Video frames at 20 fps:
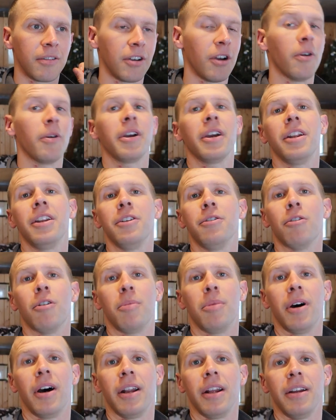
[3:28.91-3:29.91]
going into
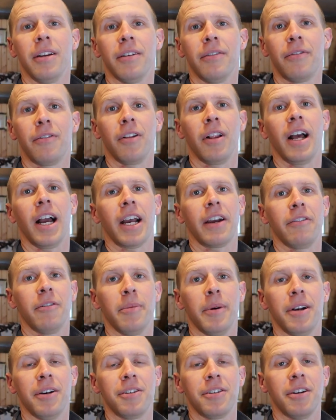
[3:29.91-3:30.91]
your body, for lack of
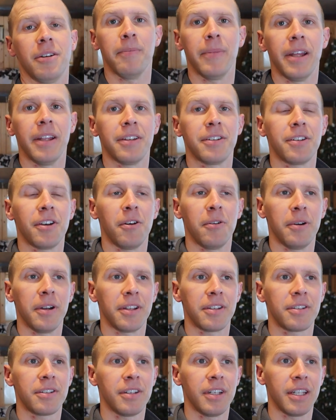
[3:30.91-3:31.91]
a better term. And so
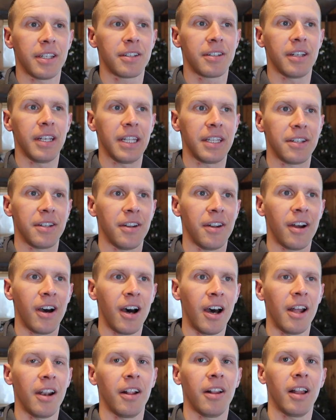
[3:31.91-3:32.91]
it's it's it's
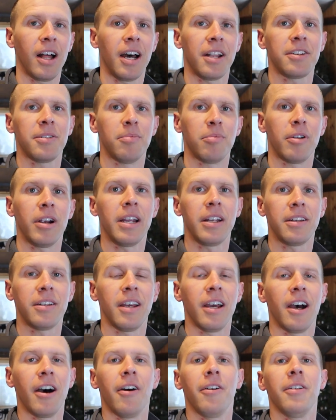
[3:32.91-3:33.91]
not a lot to break
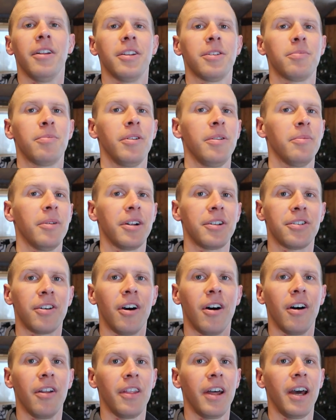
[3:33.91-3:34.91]
down. It's pretty much
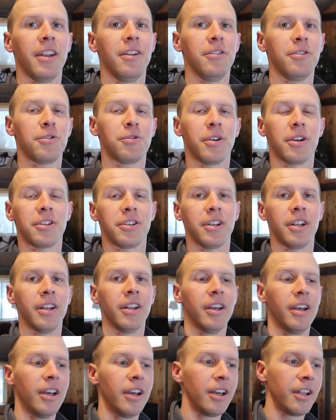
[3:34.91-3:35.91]
all that
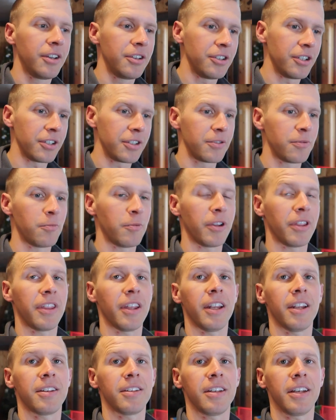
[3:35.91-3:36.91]
nutrition just
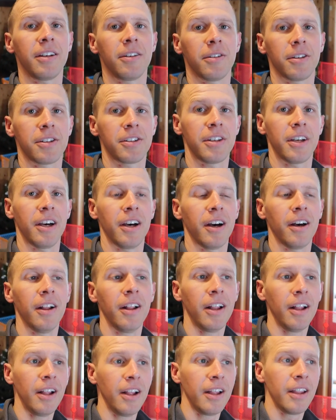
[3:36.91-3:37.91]
within a single
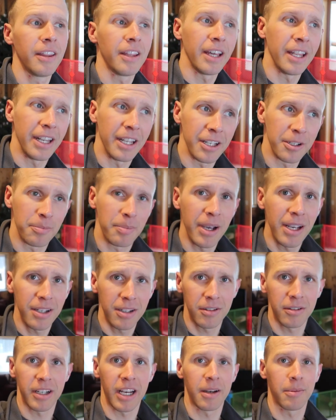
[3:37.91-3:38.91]
cell that is
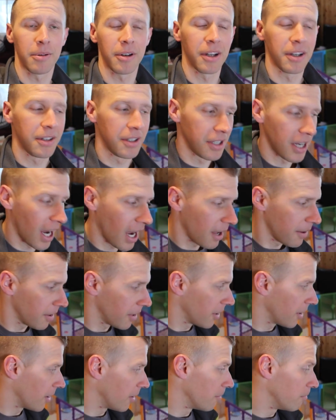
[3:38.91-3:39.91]
basically able to
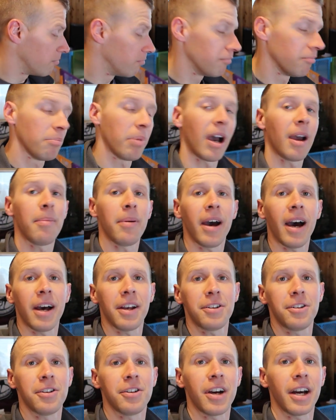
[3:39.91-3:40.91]
uh,
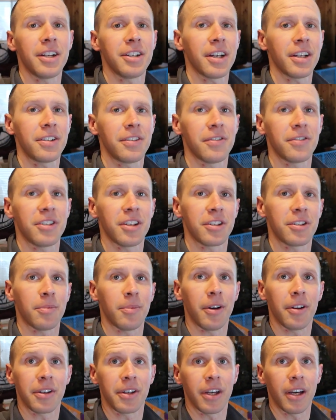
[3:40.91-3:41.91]
bypass your digestive
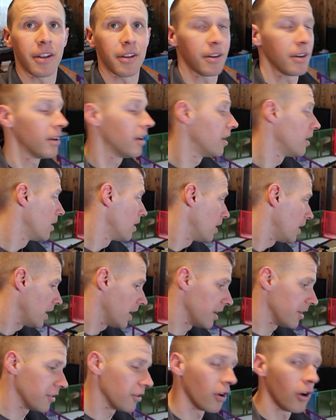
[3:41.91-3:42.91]
system altogether
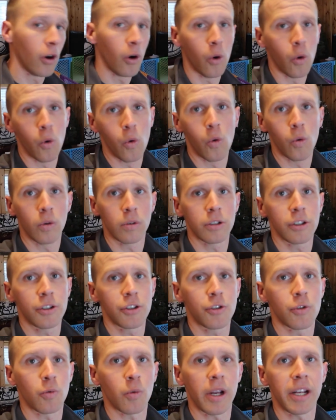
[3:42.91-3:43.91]
and go
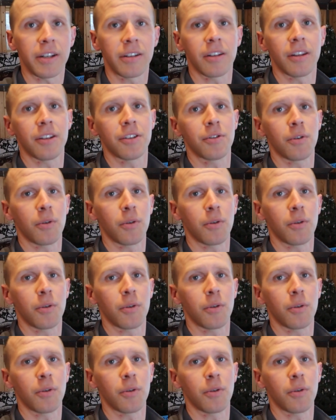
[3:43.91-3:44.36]
straight to the